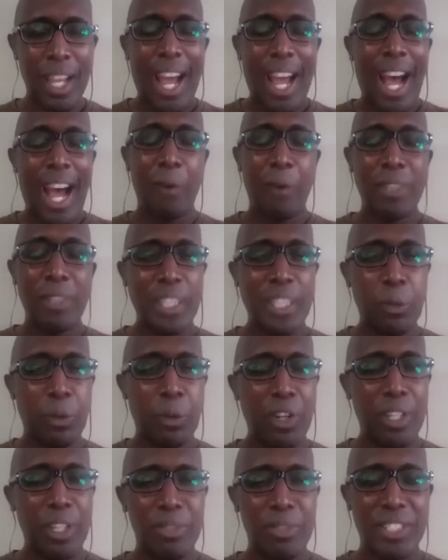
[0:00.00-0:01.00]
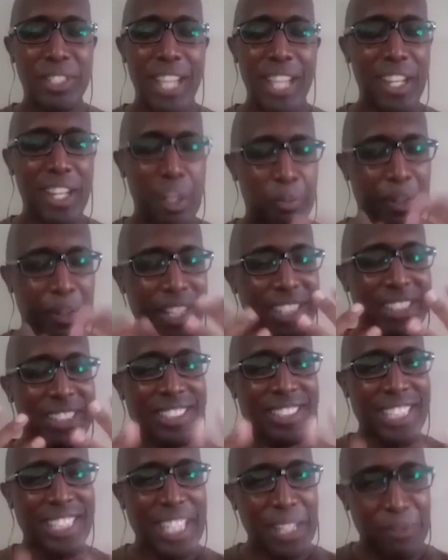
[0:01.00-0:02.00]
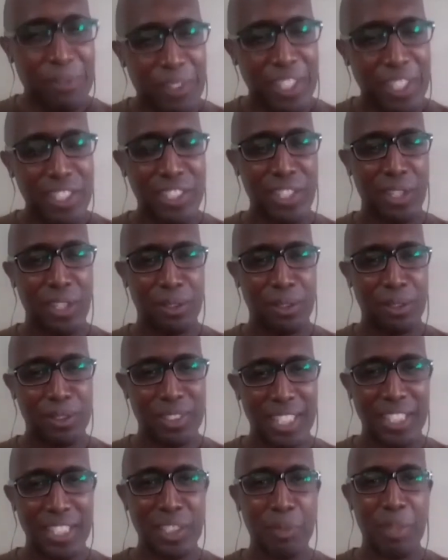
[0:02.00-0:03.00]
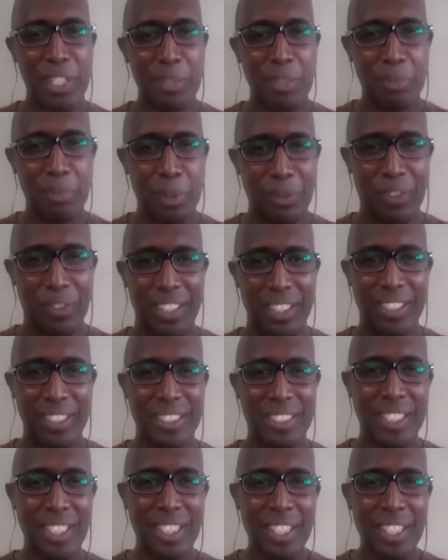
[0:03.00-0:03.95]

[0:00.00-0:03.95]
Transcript: I want to say William Shatner, but he did TV shows, not so much movies.